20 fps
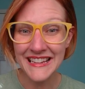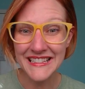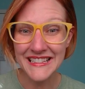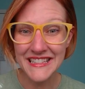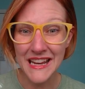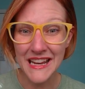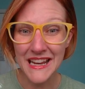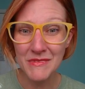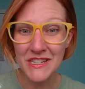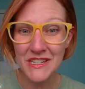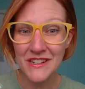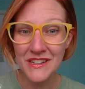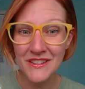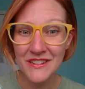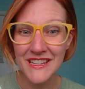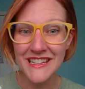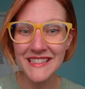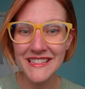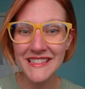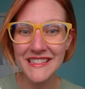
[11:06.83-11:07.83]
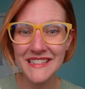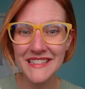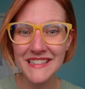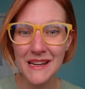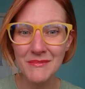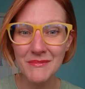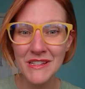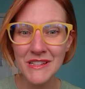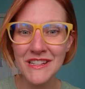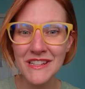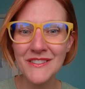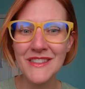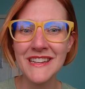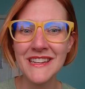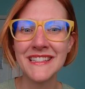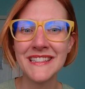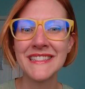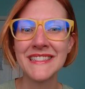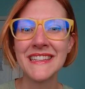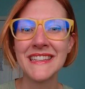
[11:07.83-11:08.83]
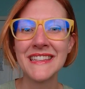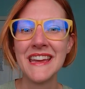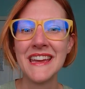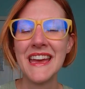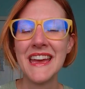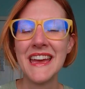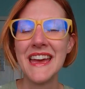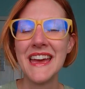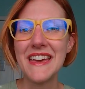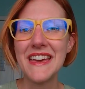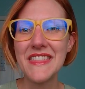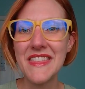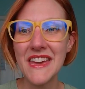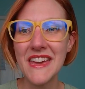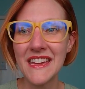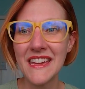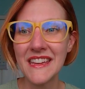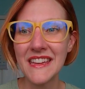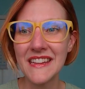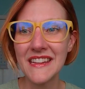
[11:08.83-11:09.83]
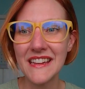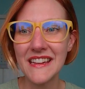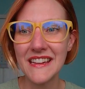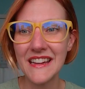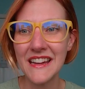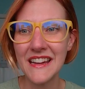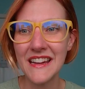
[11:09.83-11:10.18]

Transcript: it's time to do this, it's time to do this, then